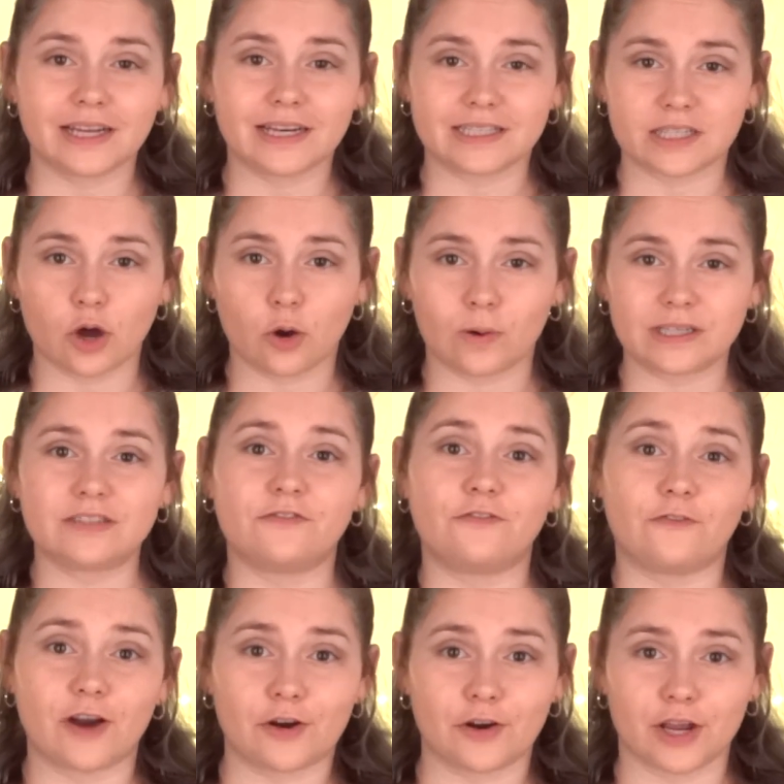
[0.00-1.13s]
It's always
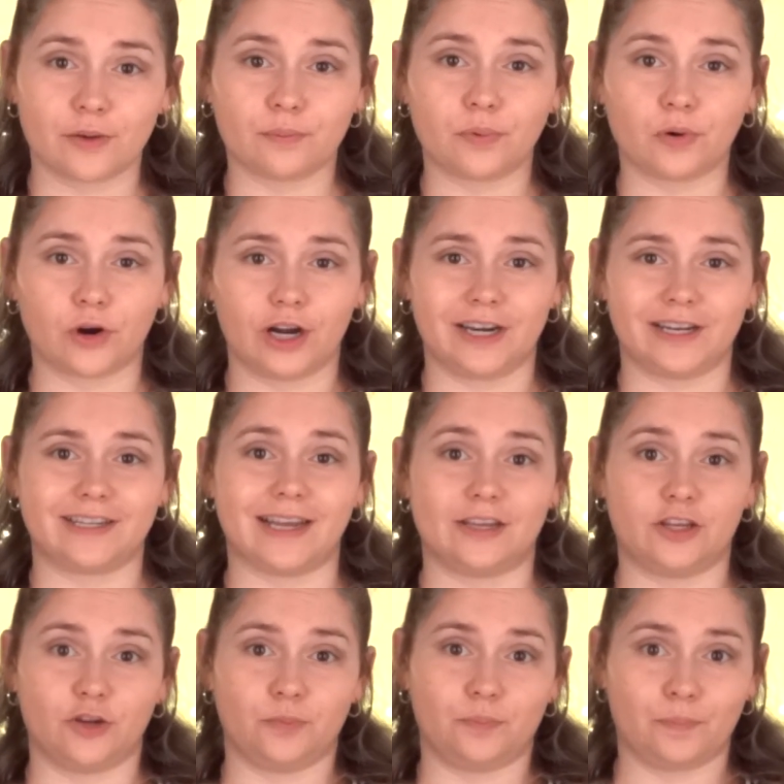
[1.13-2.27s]
very important
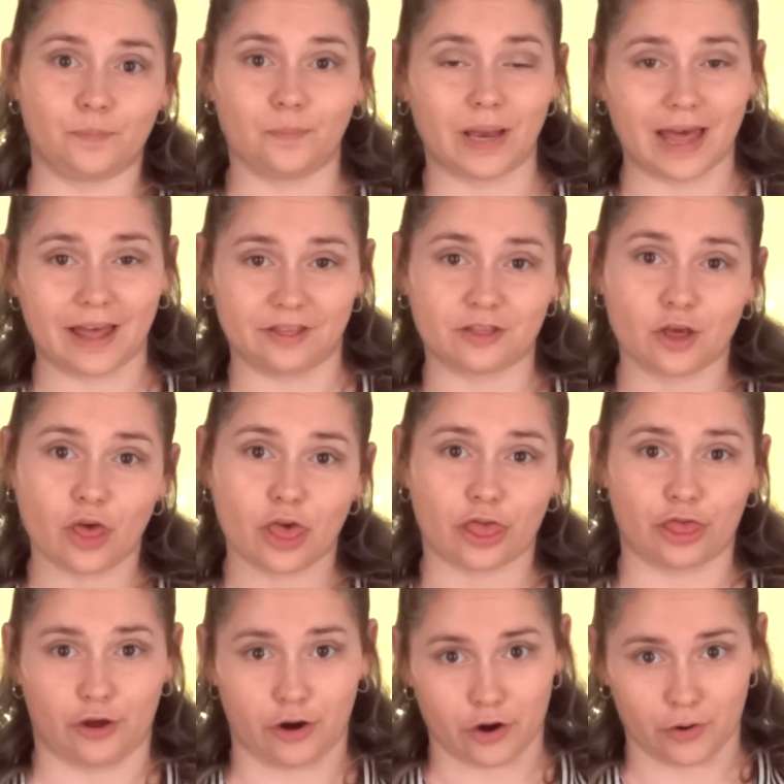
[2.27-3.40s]
that you blend
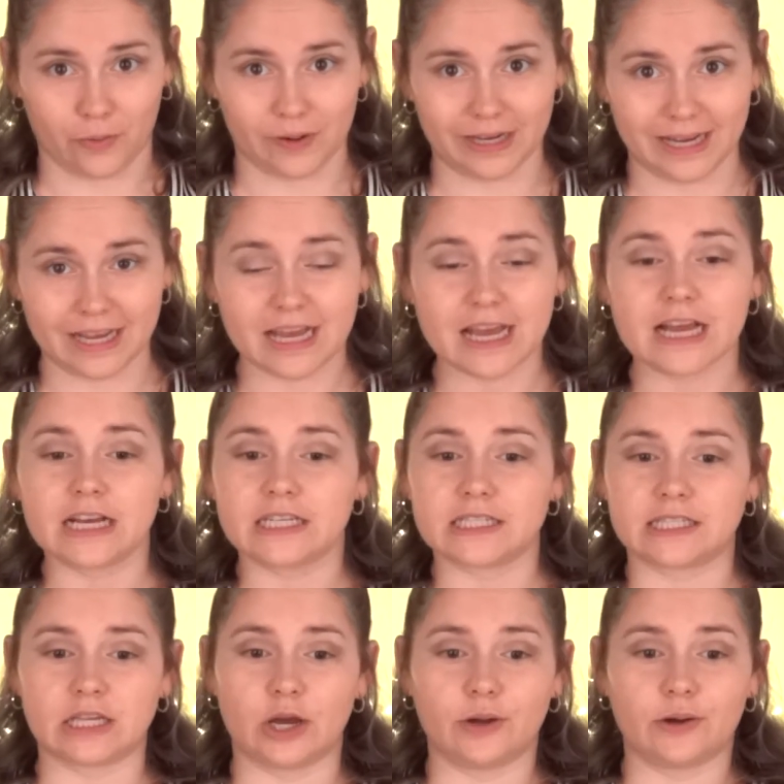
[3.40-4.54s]
thoroughly.
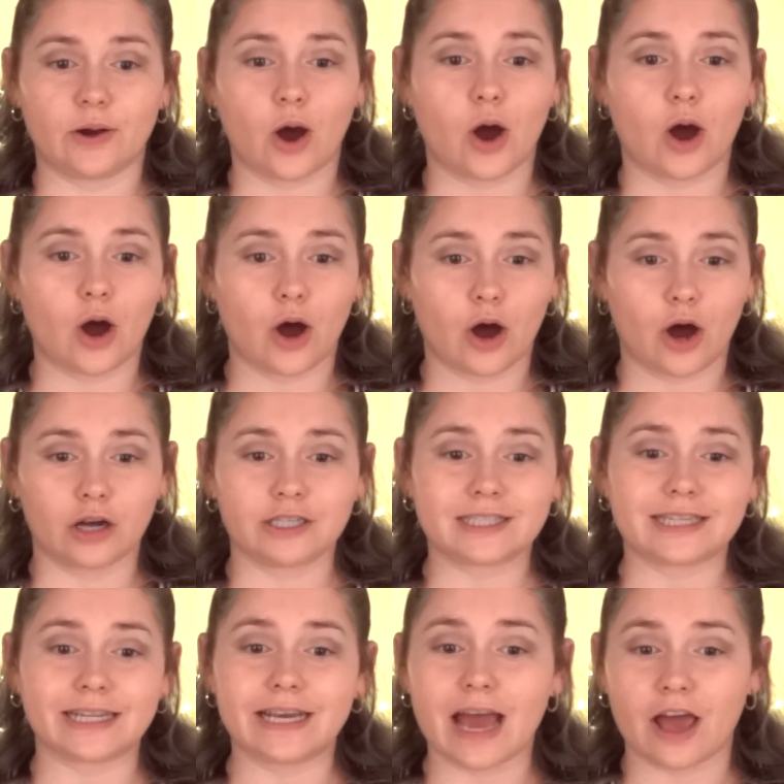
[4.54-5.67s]
So
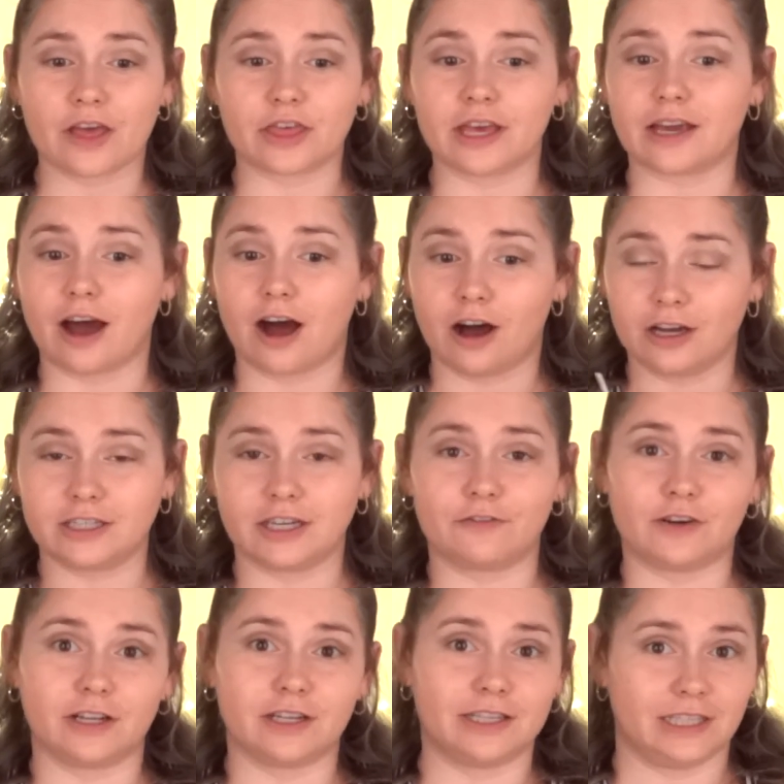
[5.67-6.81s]
honestly, I think I
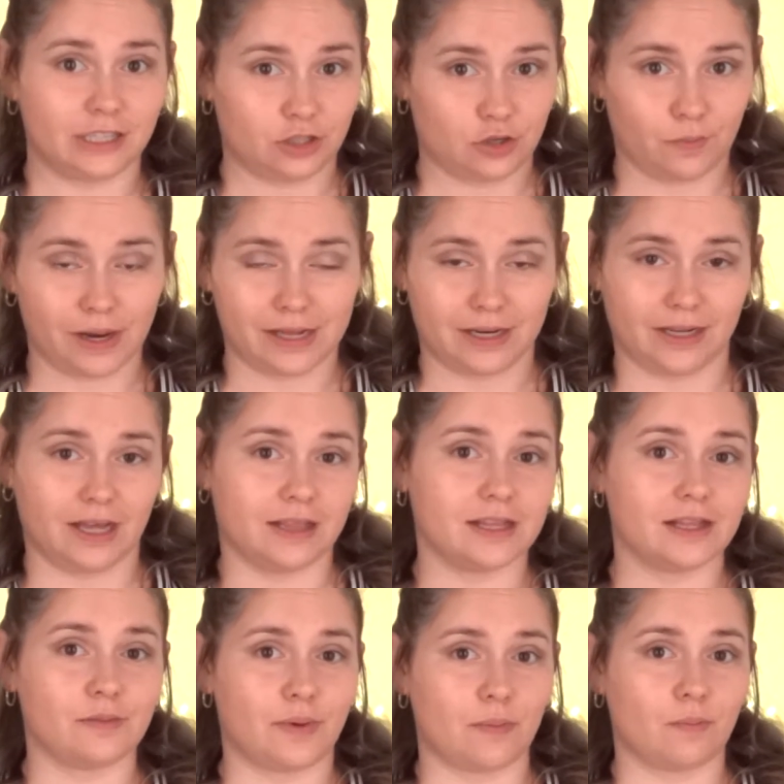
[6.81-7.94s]
definitely need to blend a
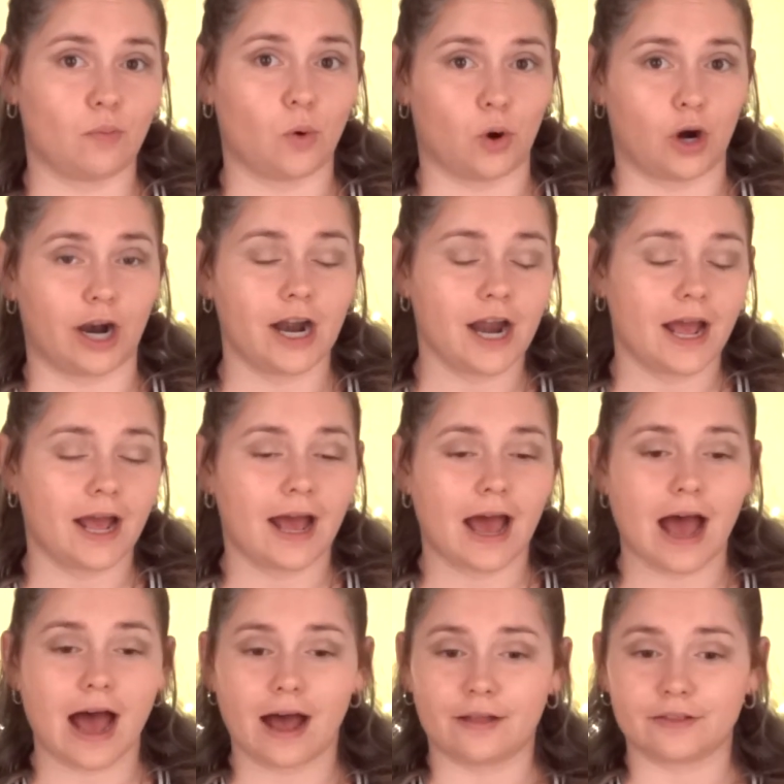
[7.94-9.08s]
little bit more,
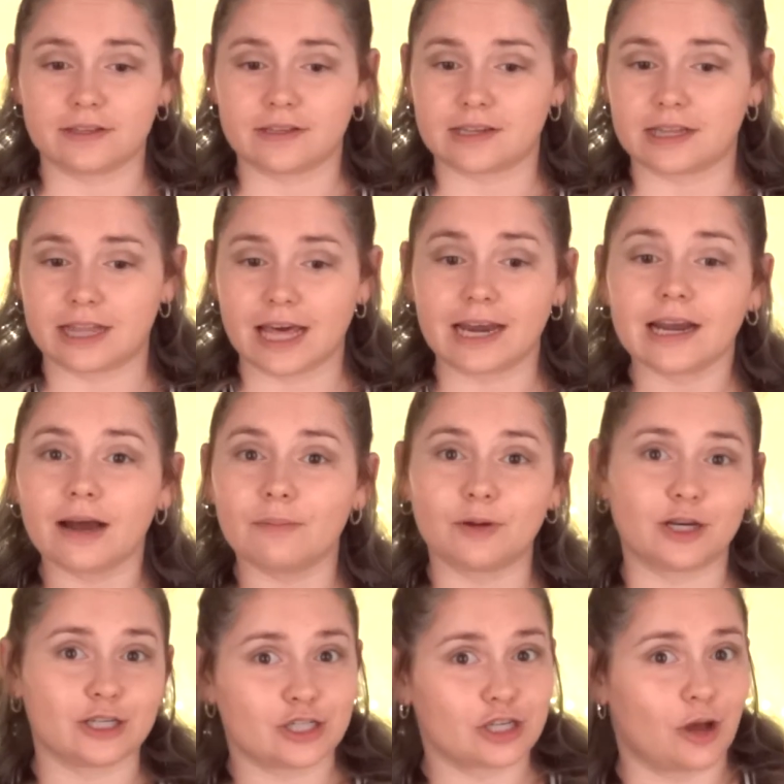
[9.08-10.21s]
and then I'm
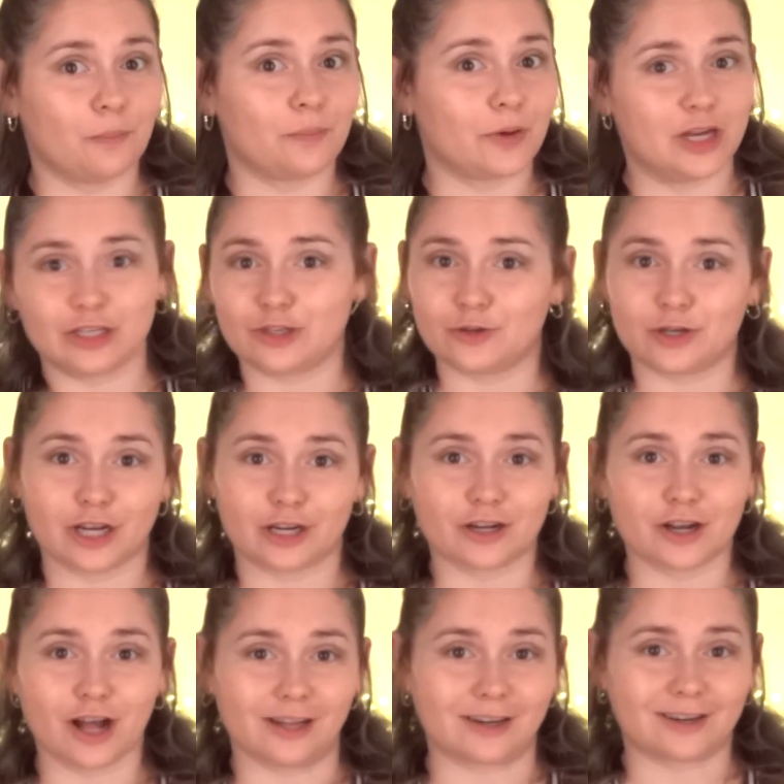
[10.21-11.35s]
gonna jump into another
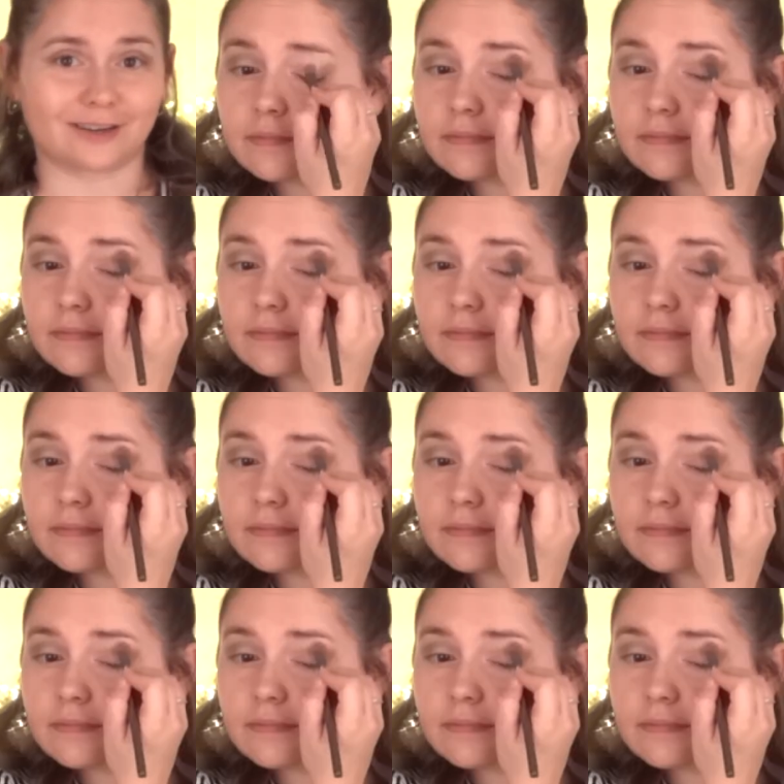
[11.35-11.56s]
color.